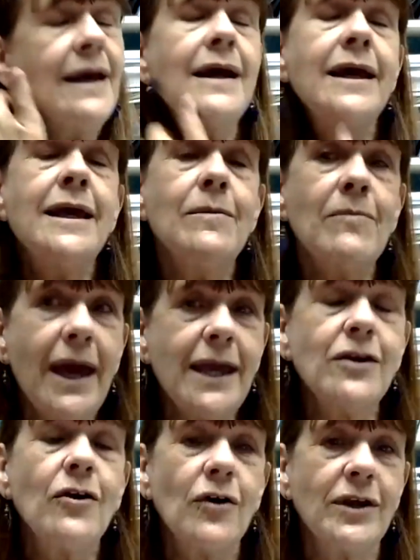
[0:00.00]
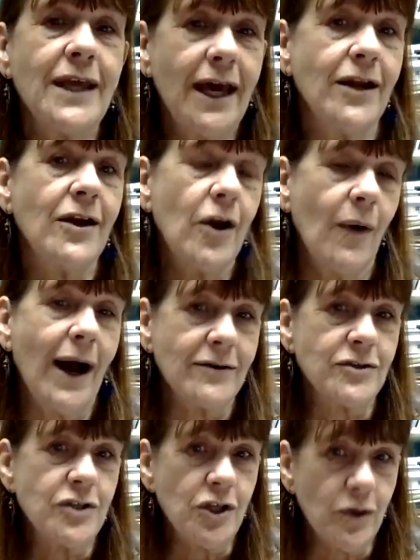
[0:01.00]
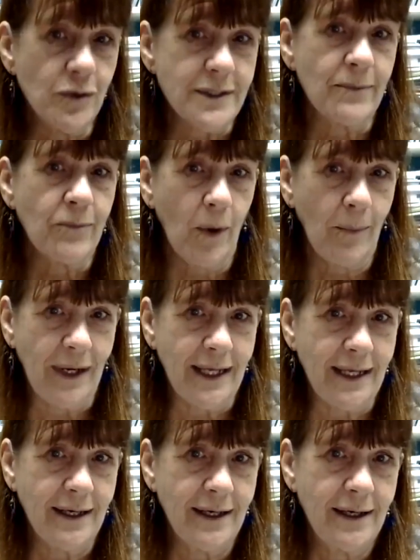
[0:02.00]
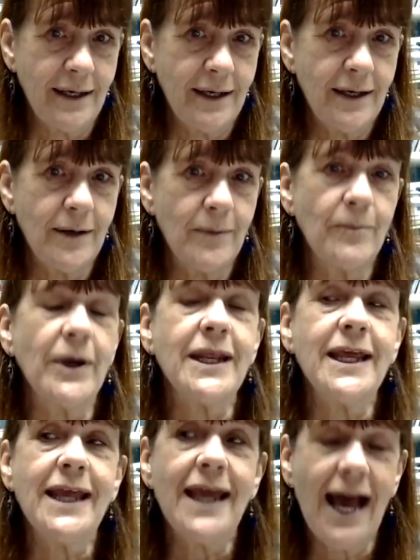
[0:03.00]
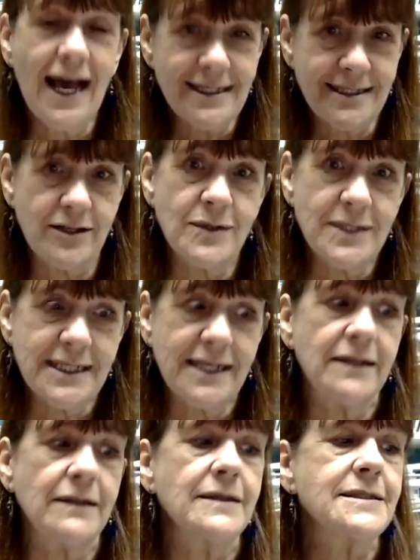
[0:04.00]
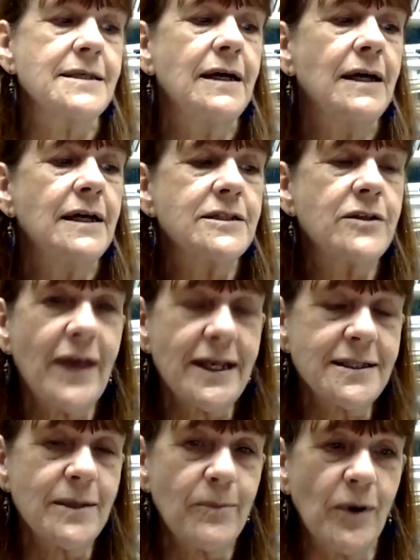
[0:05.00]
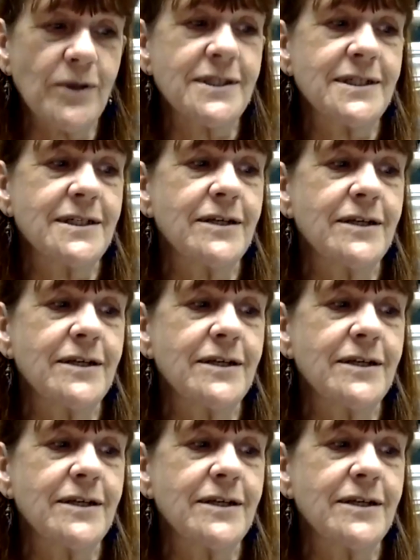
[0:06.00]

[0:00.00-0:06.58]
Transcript: He may not yet know how to use it properly, but he has those skills. So that's a positive.